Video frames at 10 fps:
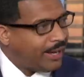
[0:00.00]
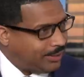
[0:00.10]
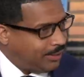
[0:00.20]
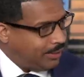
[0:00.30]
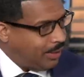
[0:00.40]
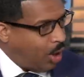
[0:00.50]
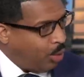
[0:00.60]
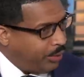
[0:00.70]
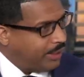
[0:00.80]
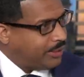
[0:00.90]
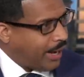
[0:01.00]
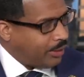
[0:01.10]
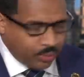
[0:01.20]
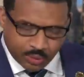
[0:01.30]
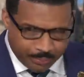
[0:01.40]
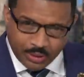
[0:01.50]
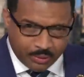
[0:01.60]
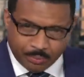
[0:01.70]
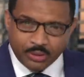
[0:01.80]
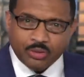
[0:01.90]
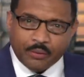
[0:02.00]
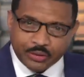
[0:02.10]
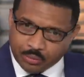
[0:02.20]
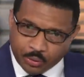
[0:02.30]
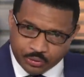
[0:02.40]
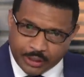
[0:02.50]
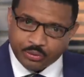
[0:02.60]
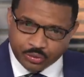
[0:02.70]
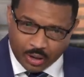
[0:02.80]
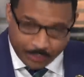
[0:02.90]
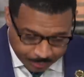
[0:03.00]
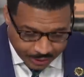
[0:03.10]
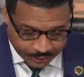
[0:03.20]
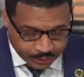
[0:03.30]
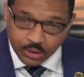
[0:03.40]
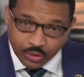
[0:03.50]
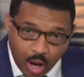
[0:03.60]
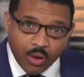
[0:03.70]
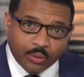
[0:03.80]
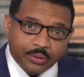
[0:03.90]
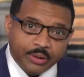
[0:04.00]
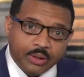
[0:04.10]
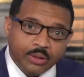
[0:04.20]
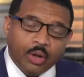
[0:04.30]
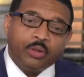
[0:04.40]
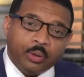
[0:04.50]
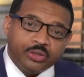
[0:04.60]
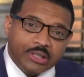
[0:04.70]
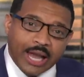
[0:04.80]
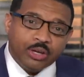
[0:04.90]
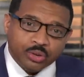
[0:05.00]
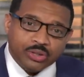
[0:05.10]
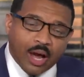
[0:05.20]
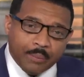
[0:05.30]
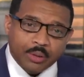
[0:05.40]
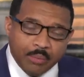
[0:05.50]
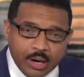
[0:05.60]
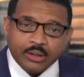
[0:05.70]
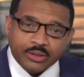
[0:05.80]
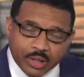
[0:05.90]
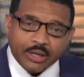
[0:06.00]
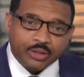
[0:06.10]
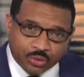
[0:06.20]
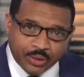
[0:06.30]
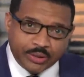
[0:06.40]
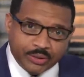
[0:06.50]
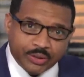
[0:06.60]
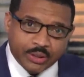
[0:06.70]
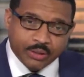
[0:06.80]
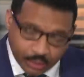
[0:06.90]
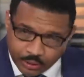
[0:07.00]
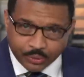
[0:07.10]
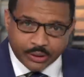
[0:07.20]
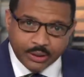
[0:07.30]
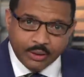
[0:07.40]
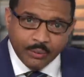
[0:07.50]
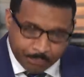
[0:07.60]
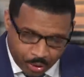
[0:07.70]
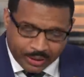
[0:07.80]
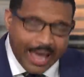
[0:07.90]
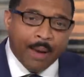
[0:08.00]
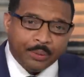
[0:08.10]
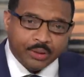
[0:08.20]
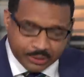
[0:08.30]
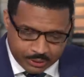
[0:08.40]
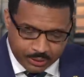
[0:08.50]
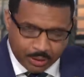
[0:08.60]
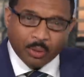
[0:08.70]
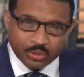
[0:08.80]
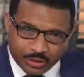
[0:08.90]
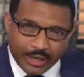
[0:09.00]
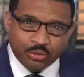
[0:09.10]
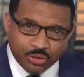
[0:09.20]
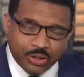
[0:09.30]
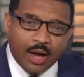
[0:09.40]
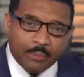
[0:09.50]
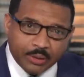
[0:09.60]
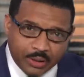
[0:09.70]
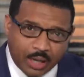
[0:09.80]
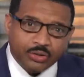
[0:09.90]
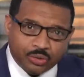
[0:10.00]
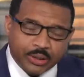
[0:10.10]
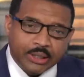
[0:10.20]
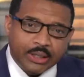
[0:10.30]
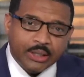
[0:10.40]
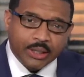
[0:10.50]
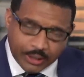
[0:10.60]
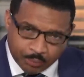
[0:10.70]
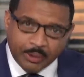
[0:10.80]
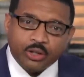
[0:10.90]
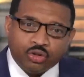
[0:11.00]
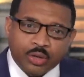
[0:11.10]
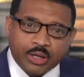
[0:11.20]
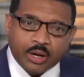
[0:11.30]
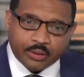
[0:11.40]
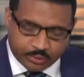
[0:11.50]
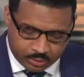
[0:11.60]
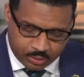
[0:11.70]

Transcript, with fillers: to hold that title, or being a police officer is the most dangerous job in America. No, no, the most dangerous job in America is cutting trees. Literally, per capita, the most dangerous job in the country is being a tree cutter.